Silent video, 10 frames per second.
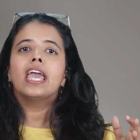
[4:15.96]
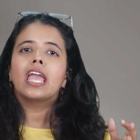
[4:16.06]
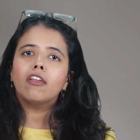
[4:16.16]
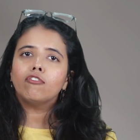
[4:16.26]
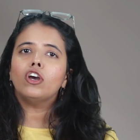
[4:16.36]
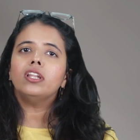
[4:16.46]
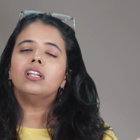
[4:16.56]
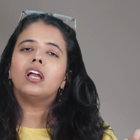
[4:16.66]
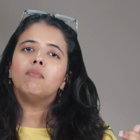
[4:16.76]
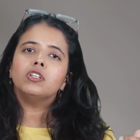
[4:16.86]
If your
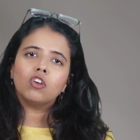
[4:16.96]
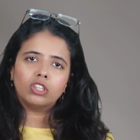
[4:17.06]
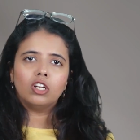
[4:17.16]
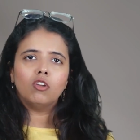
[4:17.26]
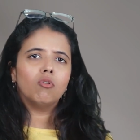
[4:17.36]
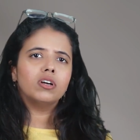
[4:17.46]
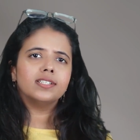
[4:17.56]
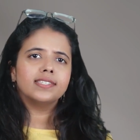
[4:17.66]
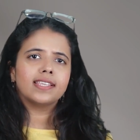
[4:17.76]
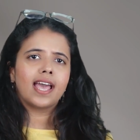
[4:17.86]
income is on the lower
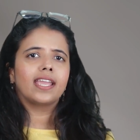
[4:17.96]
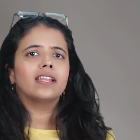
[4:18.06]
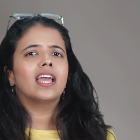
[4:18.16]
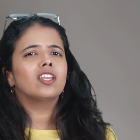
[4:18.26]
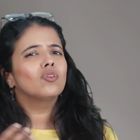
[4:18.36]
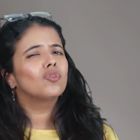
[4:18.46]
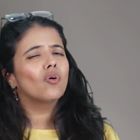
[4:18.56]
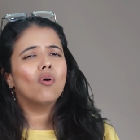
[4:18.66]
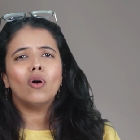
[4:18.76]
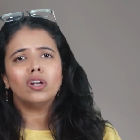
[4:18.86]
side and you
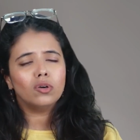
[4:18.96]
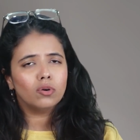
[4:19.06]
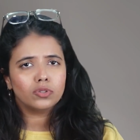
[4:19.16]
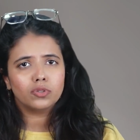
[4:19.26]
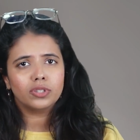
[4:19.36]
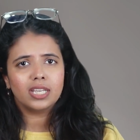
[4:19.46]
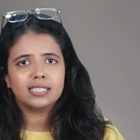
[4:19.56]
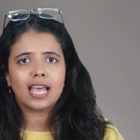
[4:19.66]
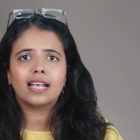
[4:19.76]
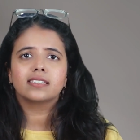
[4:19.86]
don't want to go through
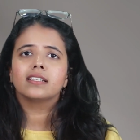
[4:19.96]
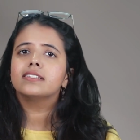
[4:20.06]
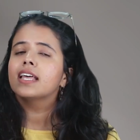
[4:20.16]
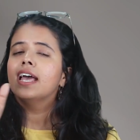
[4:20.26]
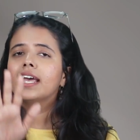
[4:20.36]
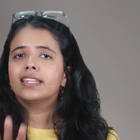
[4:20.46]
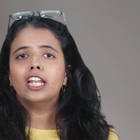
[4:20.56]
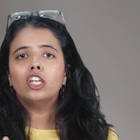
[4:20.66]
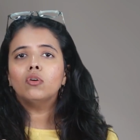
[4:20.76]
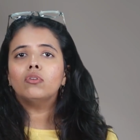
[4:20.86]
these hassles,
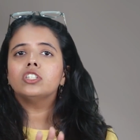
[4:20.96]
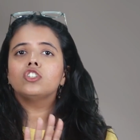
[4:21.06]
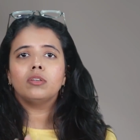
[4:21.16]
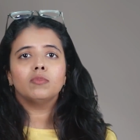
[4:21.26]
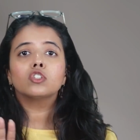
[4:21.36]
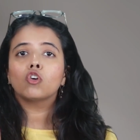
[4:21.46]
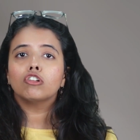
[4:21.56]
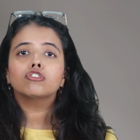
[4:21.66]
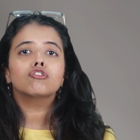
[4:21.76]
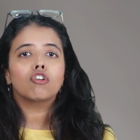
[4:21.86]
then new regime is
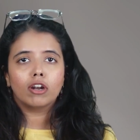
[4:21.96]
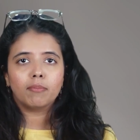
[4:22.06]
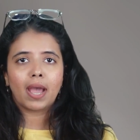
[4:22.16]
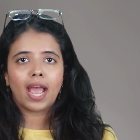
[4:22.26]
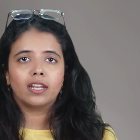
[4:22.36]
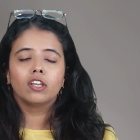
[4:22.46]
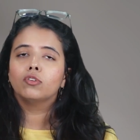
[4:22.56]
also not bad.